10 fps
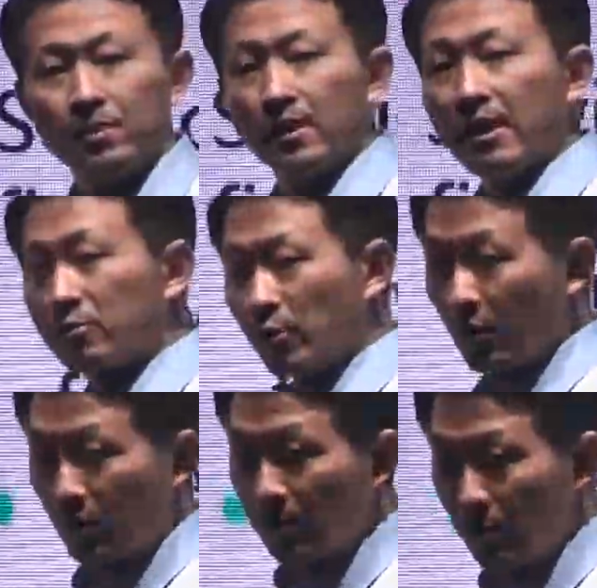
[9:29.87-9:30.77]
And we
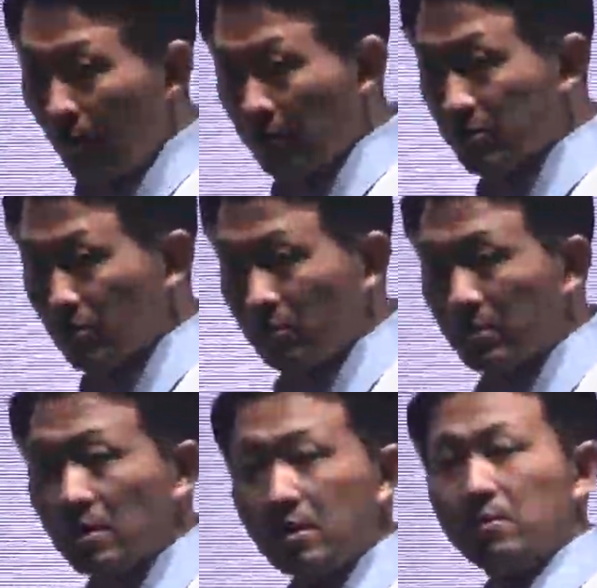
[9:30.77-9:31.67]
are also
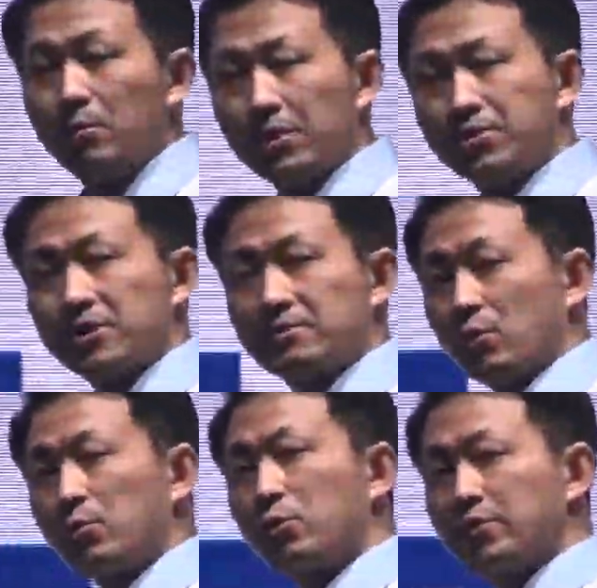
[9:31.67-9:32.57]
bridging, we'll
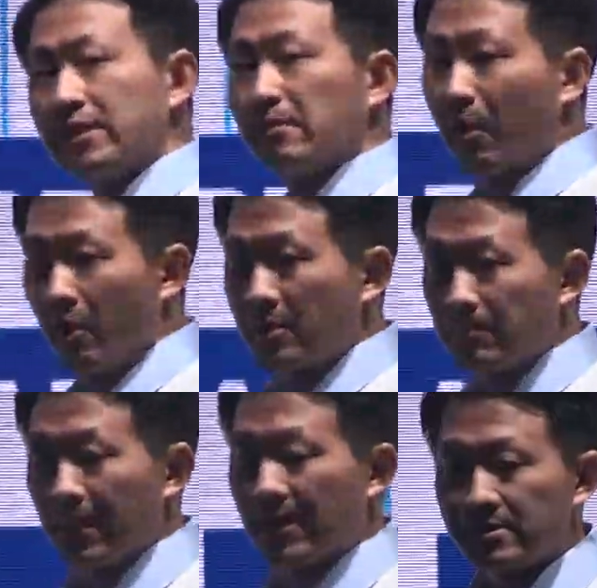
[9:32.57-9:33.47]
create a
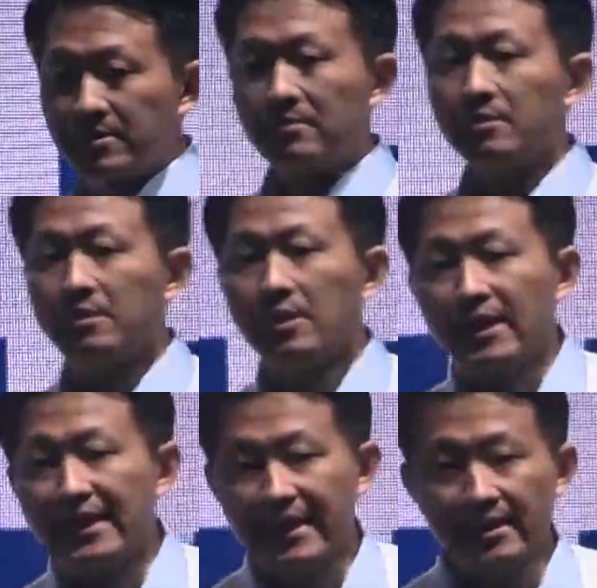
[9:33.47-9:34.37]
marketplace
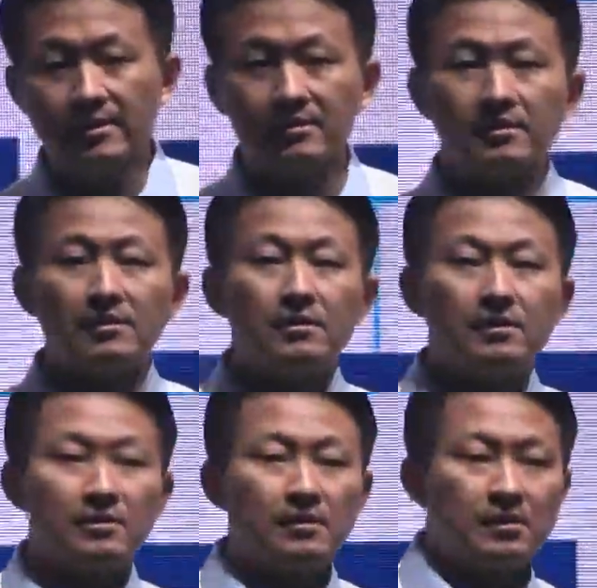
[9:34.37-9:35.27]
and link
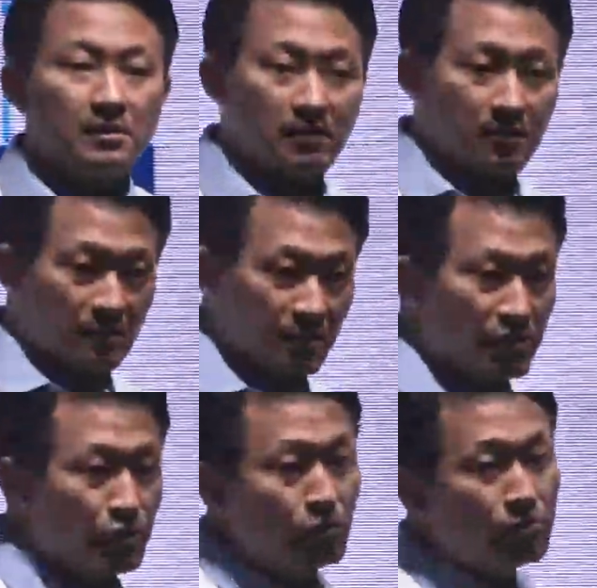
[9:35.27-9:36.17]
the
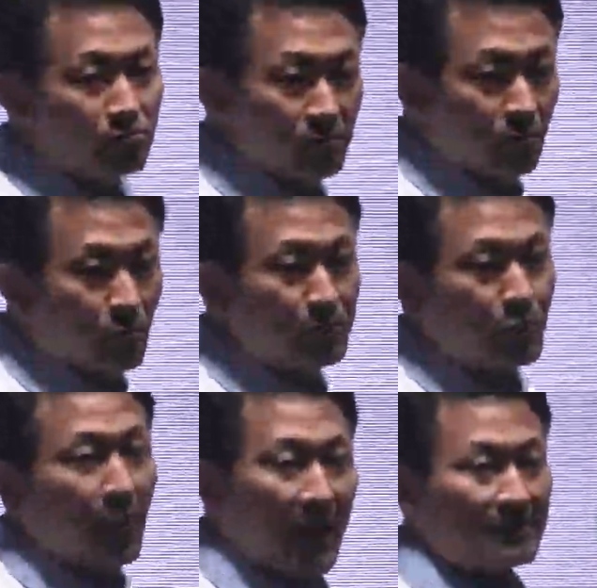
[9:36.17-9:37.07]
new crypto
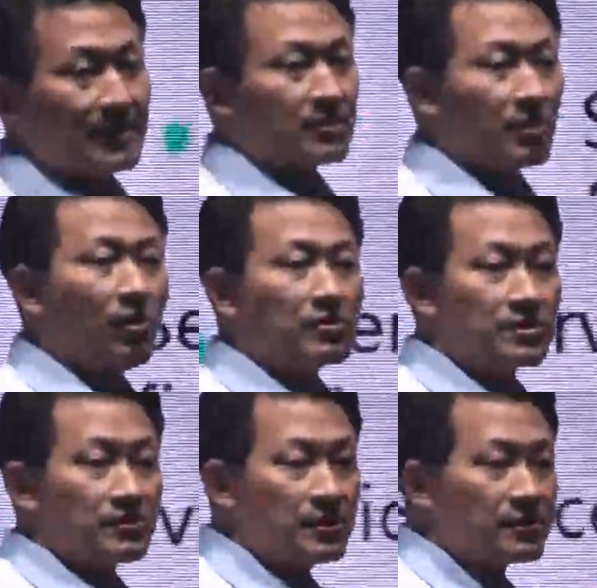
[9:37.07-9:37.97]
assets, all
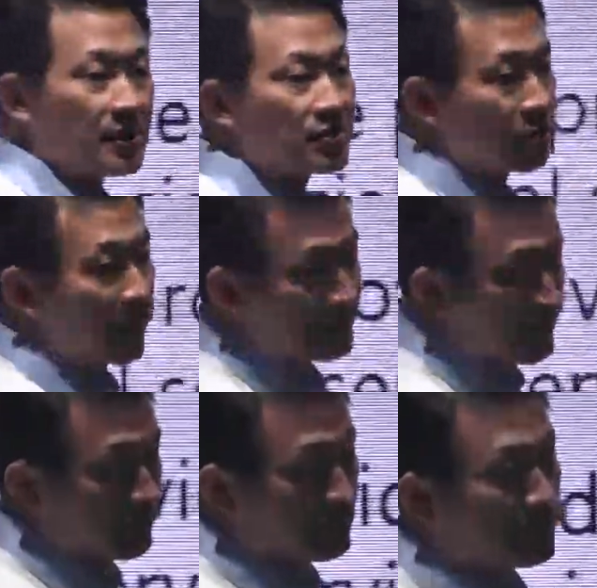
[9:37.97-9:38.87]
these digital
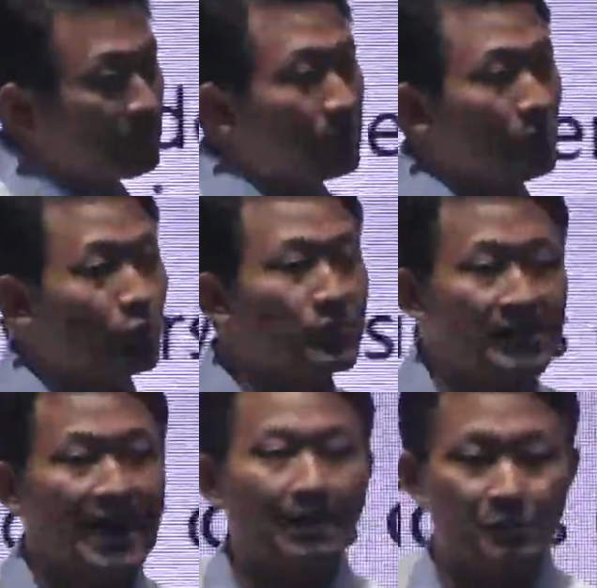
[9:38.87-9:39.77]
assets, with
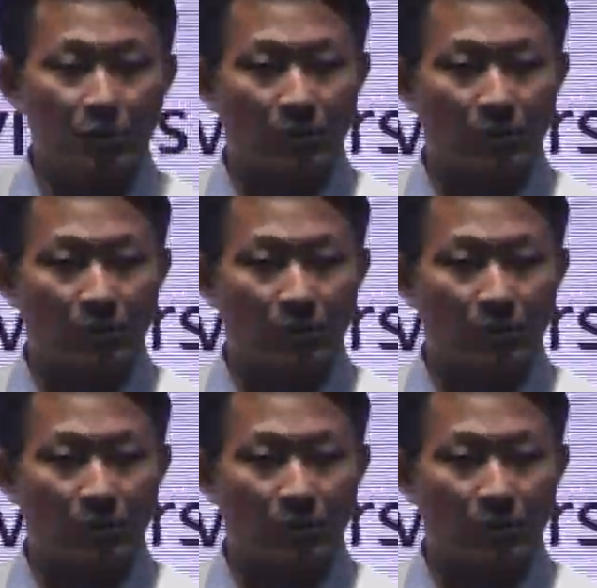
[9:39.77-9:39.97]
capital.